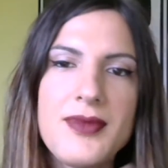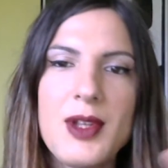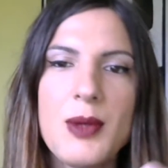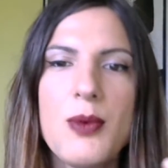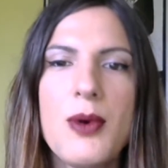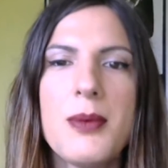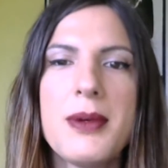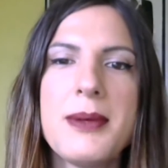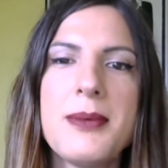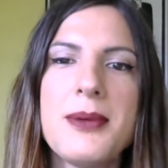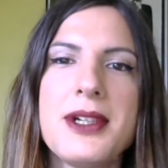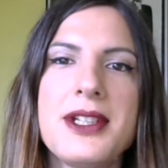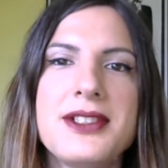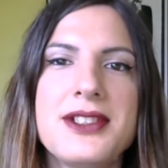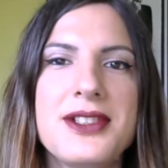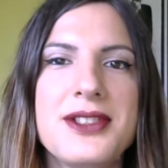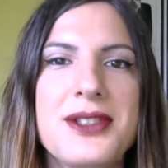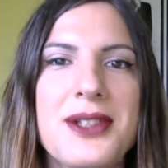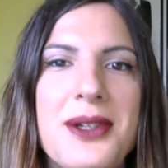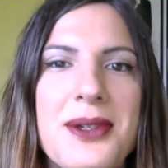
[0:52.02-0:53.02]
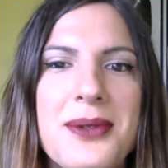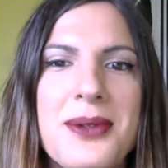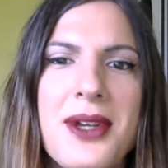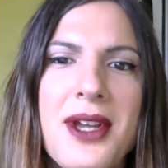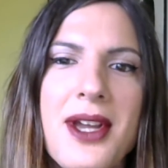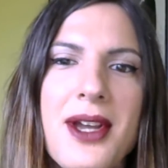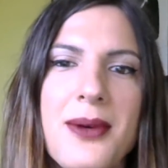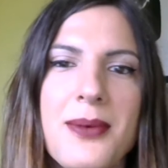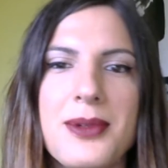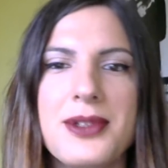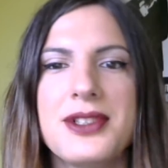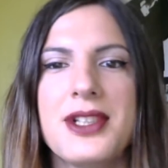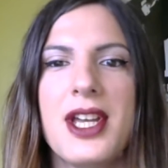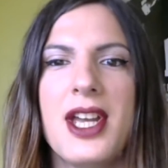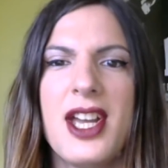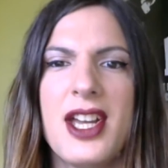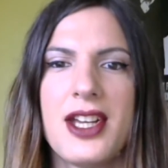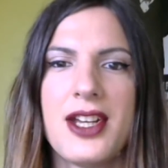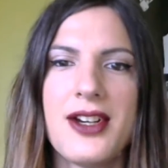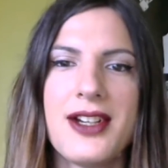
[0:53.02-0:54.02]
what we wanted to do was
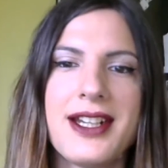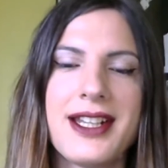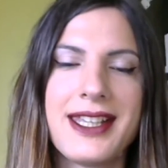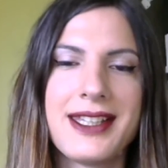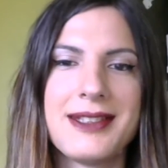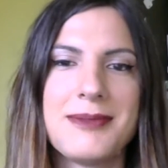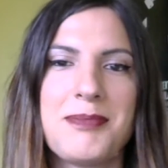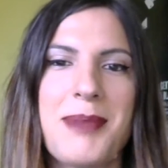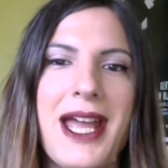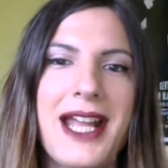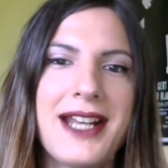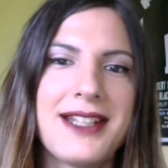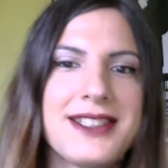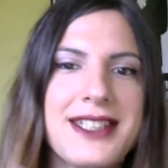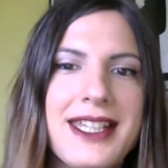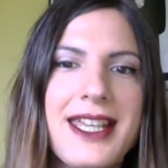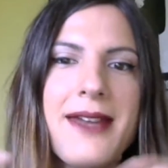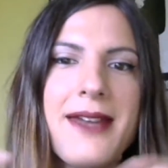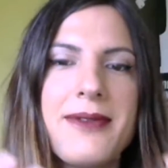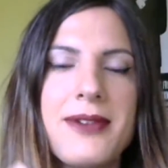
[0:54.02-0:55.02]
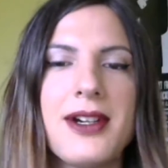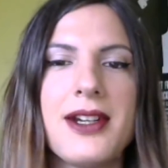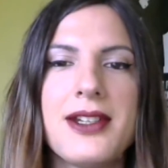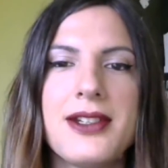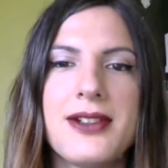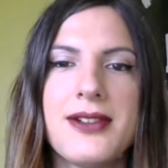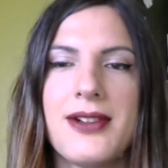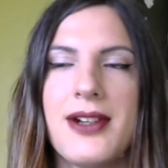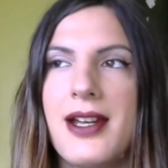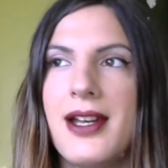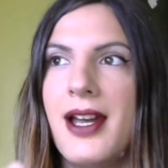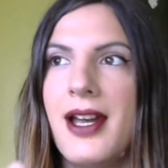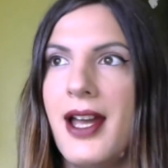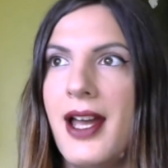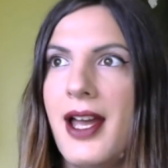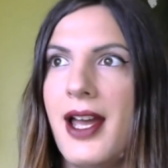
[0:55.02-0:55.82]
kind of band together under a